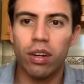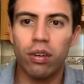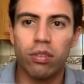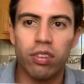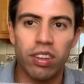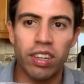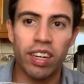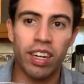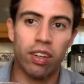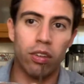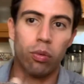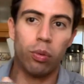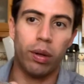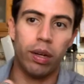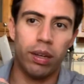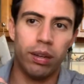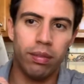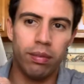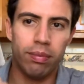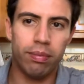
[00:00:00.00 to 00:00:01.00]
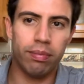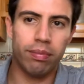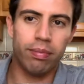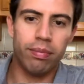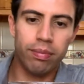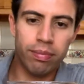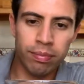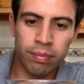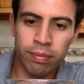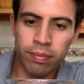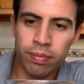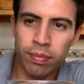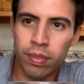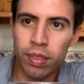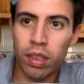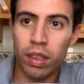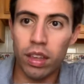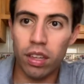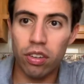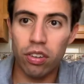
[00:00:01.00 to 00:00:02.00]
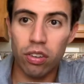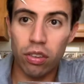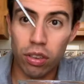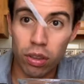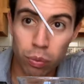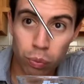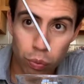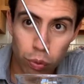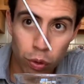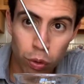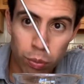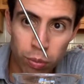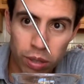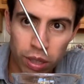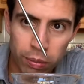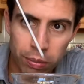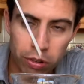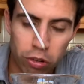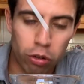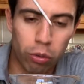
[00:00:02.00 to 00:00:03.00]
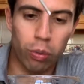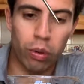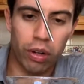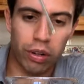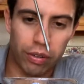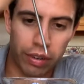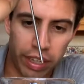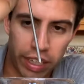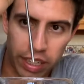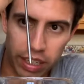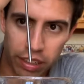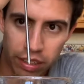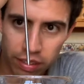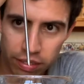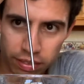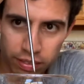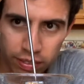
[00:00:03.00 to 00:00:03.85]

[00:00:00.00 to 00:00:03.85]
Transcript: to the next one. This is the room temperature water right here.